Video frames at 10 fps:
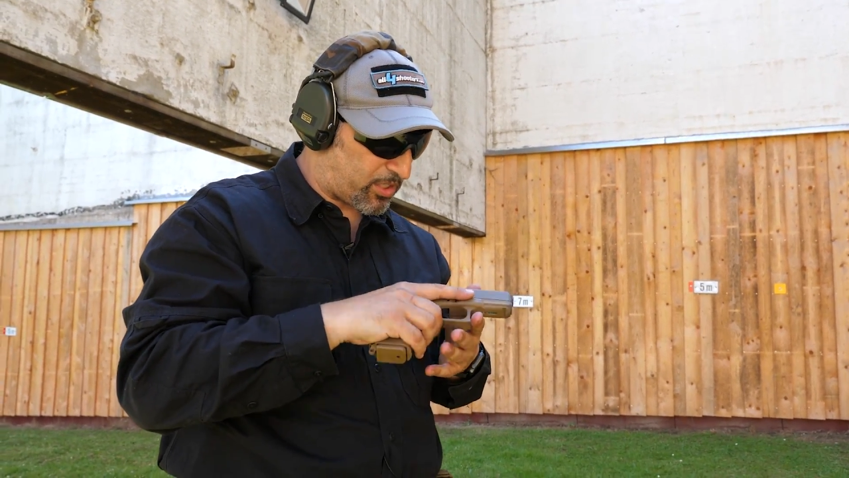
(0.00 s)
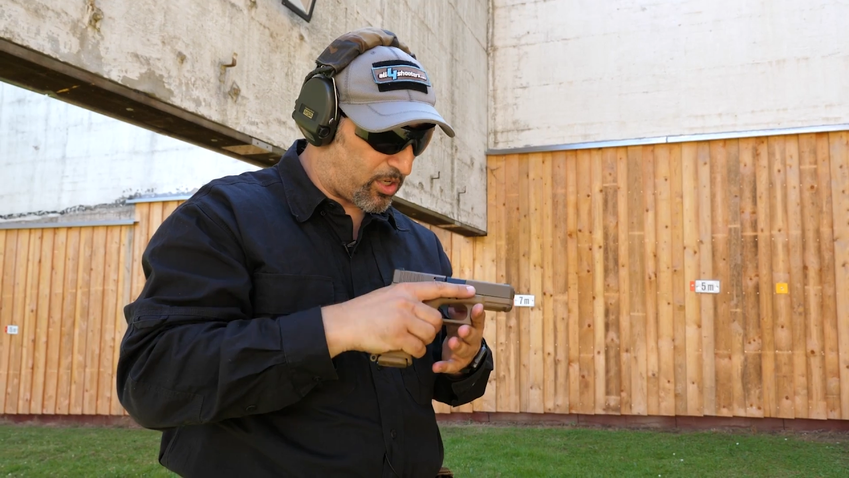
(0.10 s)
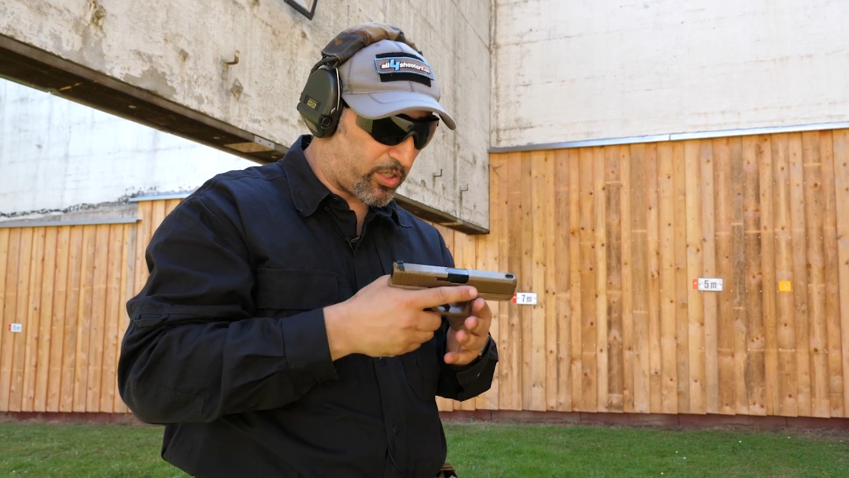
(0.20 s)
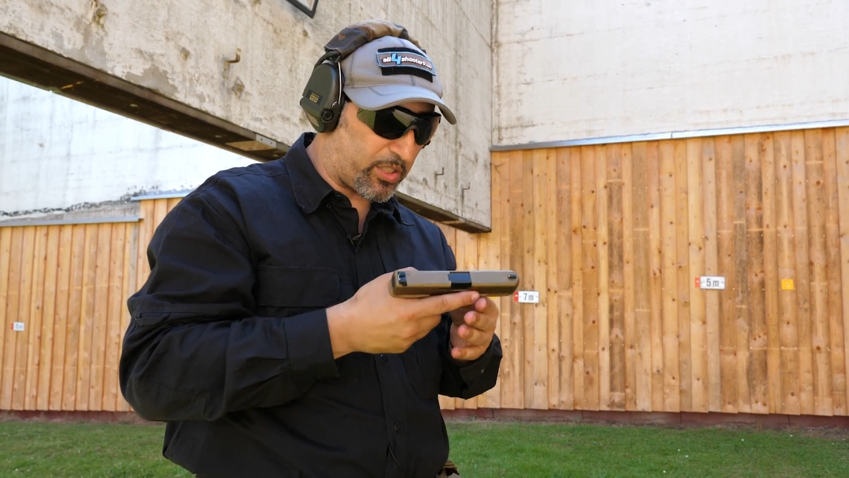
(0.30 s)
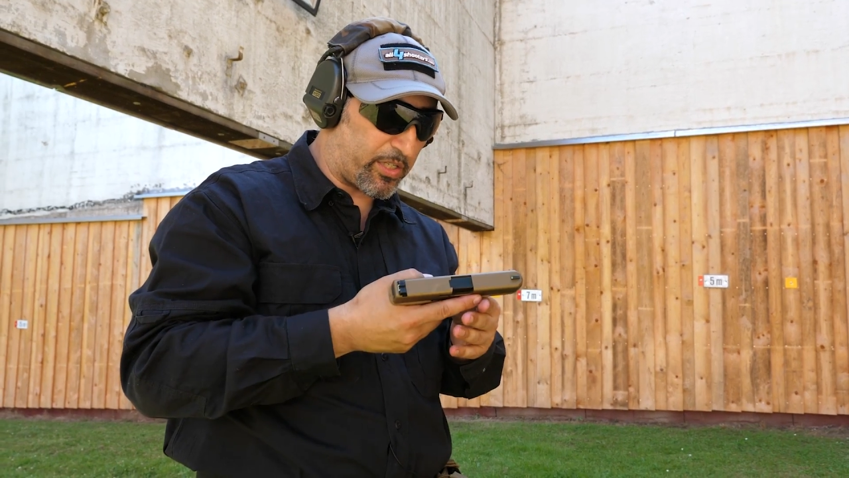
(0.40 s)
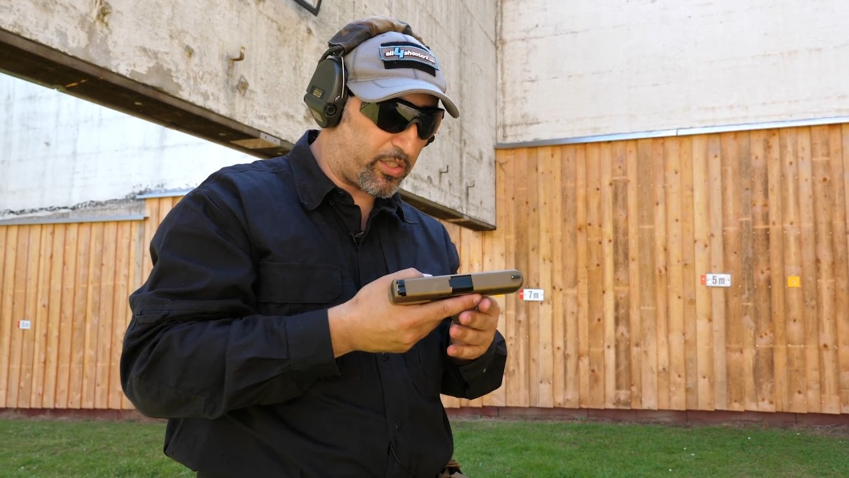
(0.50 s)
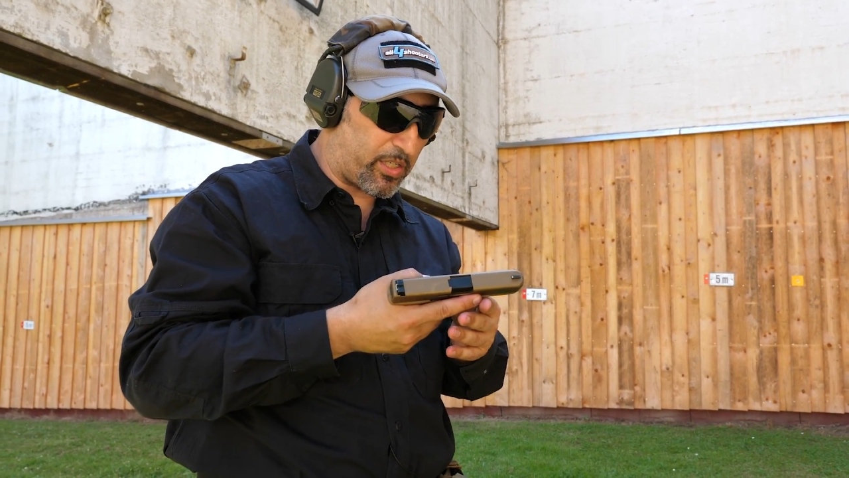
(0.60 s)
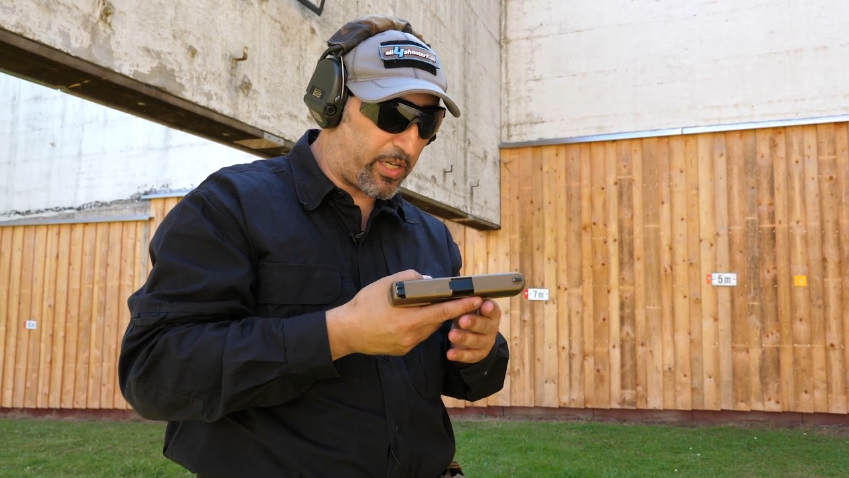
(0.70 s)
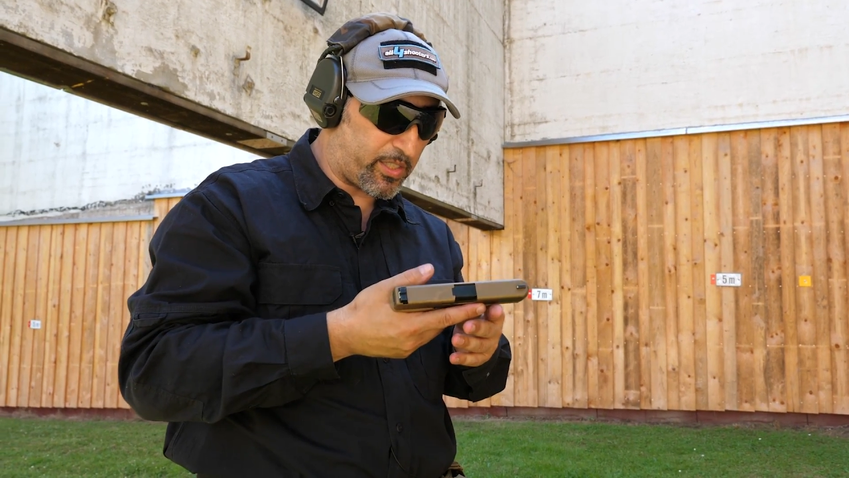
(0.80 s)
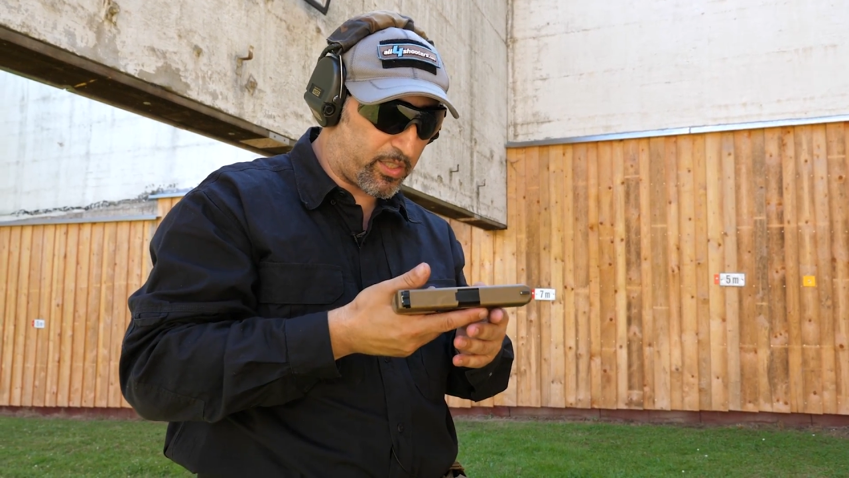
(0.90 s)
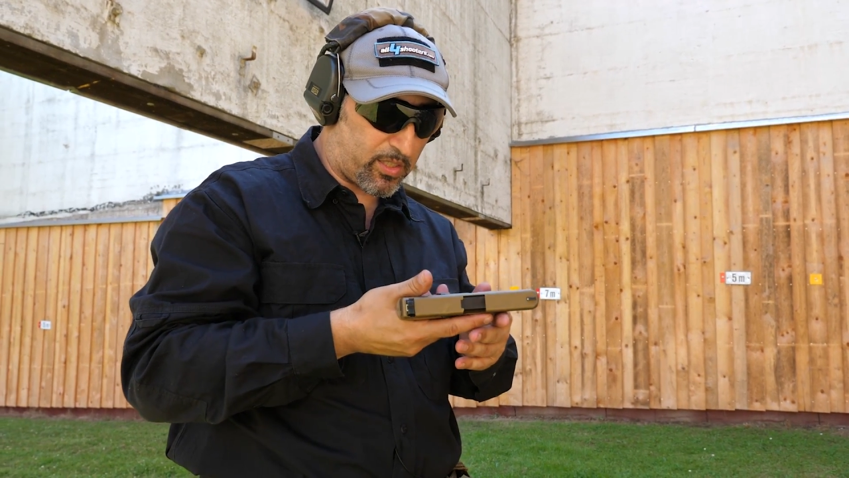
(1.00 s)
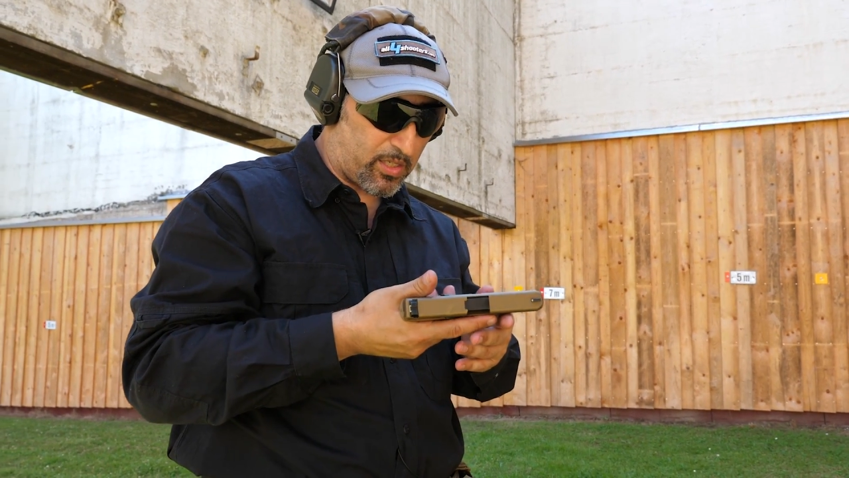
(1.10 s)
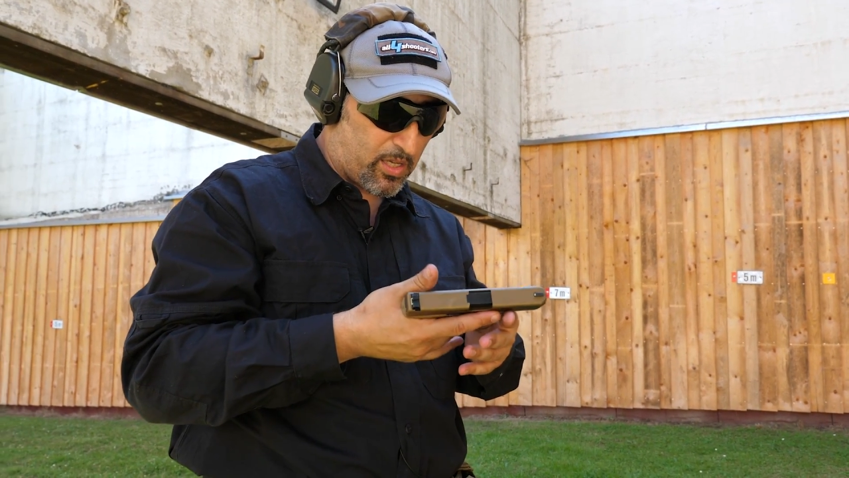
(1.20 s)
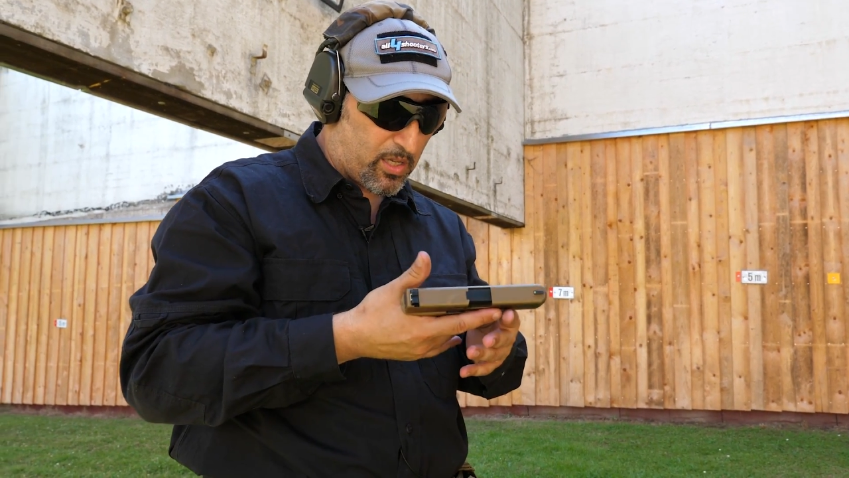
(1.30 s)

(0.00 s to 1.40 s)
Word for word: Glock nineteen X.